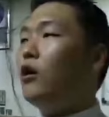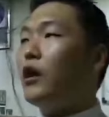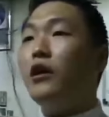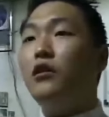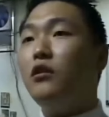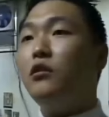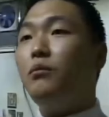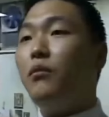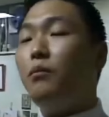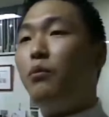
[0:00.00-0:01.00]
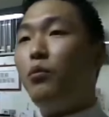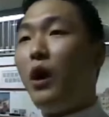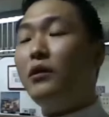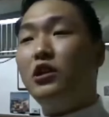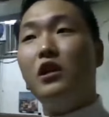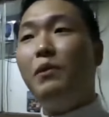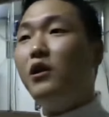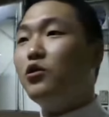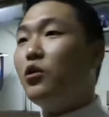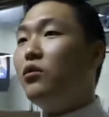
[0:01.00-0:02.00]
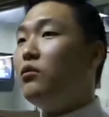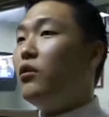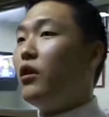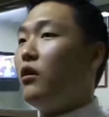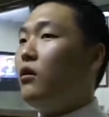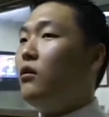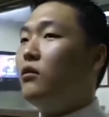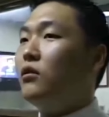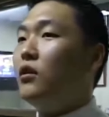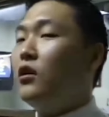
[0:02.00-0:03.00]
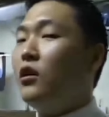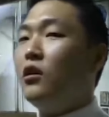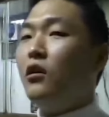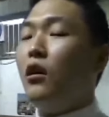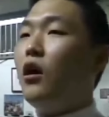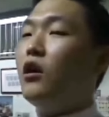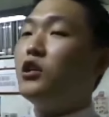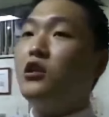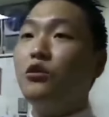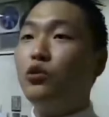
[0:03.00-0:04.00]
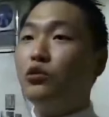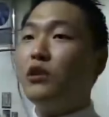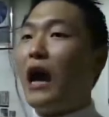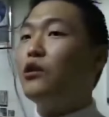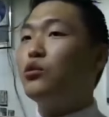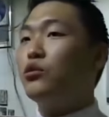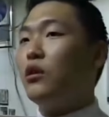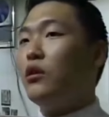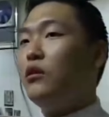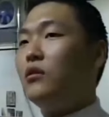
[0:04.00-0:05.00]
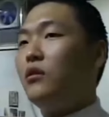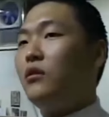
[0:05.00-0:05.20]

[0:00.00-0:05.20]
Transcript: making fun of people quite naturally, the CEO asked him to leverage this aspect for the album.